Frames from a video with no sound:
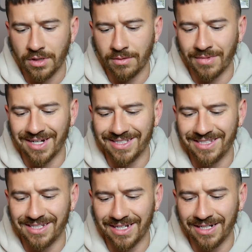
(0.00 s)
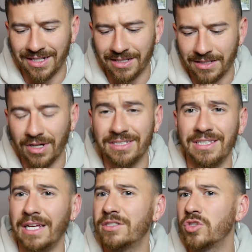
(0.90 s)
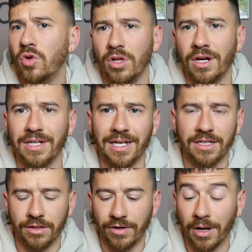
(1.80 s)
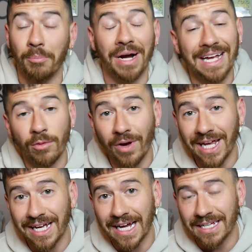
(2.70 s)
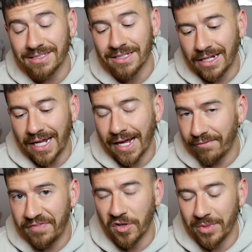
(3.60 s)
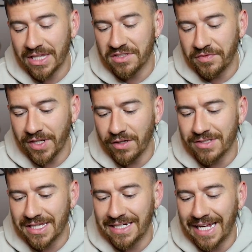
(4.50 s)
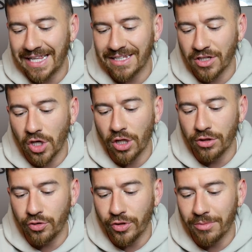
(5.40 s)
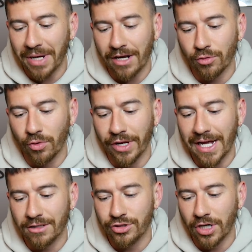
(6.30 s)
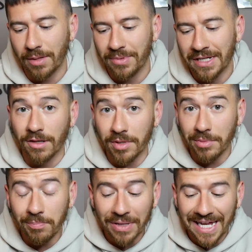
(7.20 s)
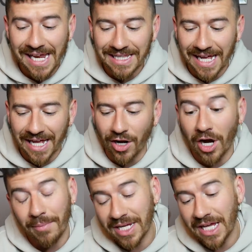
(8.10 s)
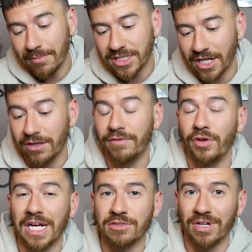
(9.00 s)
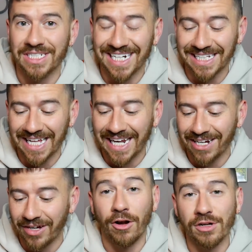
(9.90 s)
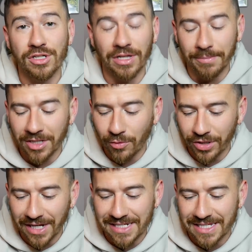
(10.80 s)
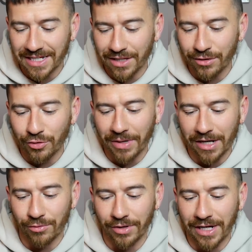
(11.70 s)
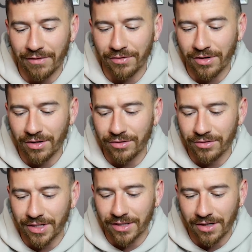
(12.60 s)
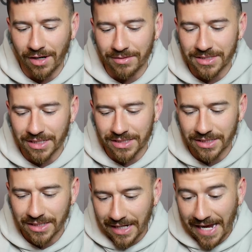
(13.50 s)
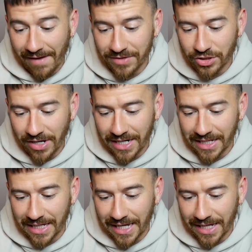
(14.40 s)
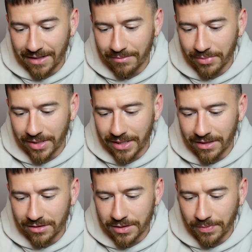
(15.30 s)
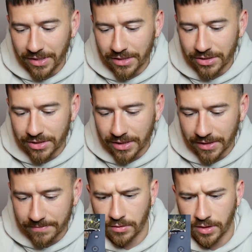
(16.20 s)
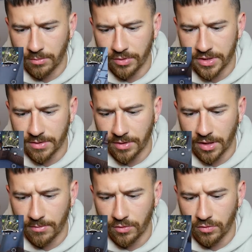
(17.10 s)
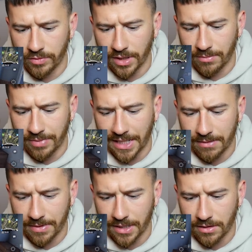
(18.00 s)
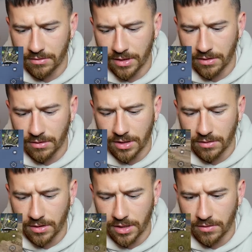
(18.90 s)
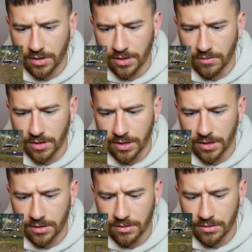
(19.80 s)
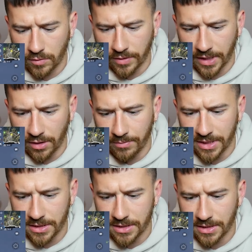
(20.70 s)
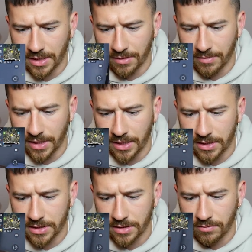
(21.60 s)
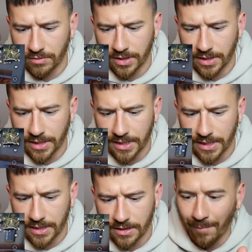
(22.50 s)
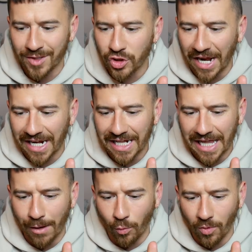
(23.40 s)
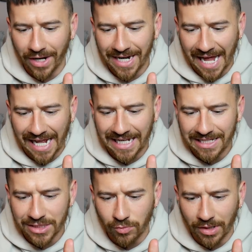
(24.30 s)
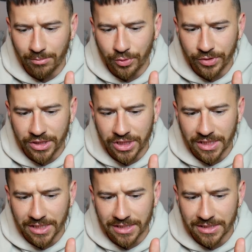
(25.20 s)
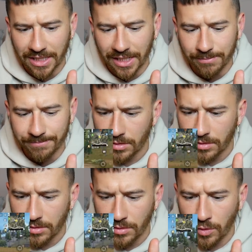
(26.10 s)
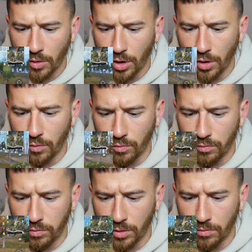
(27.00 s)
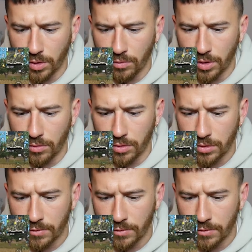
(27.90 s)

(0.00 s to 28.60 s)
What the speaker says: Come on, son. Why does it take so long to get to the ground? By the way, guys, the day I'm filming this video is the day that the Call of Duty Battle Royale dropped. So I'm gonna be playing that on my gaming channel if you guys wanna check that out. And also let me know what you guys think of the new Battle Royale for Call of Duty in the comment section. I haven't tried it yet, but it looks pretty interesting. Run the boys some armor. Oh, we got a backpack. Okay, okay, okay, okay, okay. Oh, helmets, I'm aged, run that. I'm gonna try and clap one, at least one booty cheek in this game. Oh, whoa, whoa, whoa.